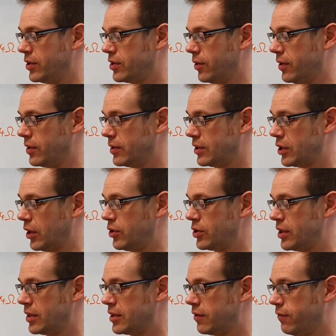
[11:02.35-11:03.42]
So it's
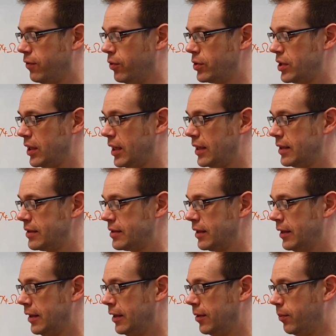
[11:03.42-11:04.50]
changed it to 48
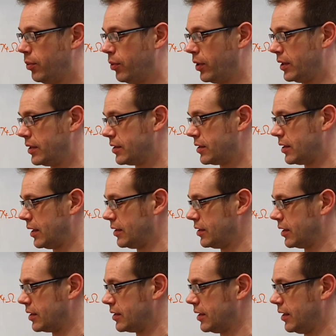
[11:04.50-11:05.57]
point, as you
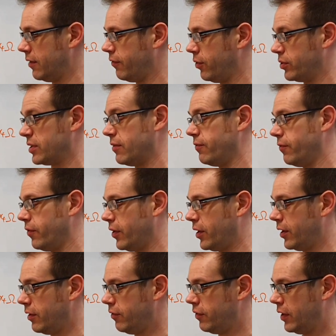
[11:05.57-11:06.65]
can see there,
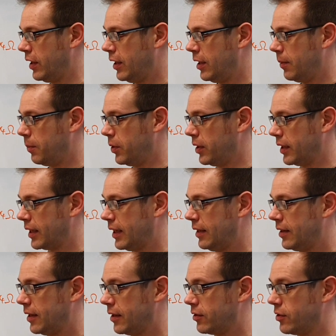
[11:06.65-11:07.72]
475 but the key
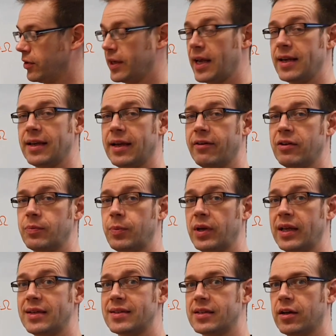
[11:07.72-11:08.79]
thing is on the end here, it's put
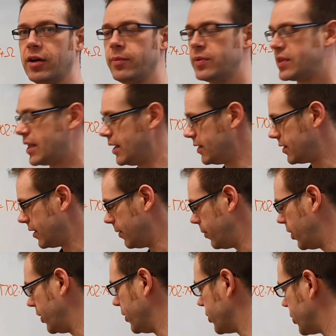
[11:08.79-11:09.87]
it as times 10 to the
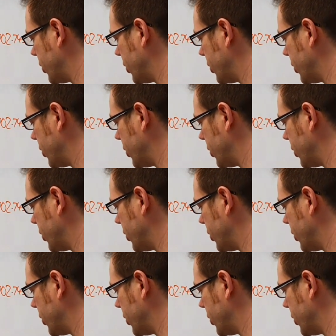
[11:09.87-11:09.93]
minus